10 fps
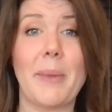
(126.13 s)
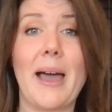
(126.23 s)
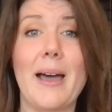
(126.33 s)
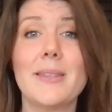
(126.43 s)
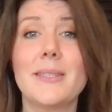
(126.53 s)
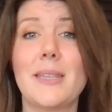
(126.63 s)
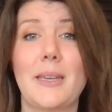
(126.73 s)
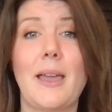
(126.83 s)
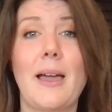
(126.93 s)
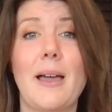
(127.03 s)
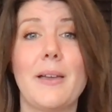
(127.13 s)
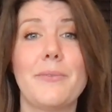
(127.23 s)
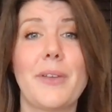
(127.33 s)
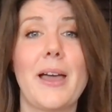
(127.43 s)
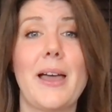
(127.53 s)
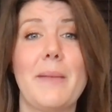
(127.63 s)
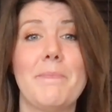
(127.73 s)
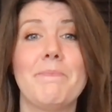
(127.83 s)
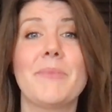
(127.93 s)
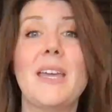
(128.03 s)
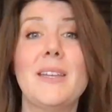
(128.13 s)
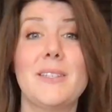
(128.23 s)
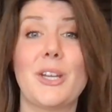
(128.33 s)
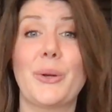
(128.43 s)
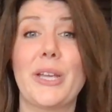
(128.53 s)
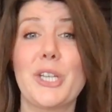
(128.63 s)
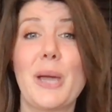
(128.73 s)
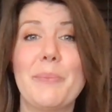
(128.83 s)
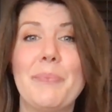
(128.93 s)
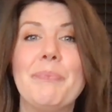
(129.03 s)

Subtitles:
past and have done a great job.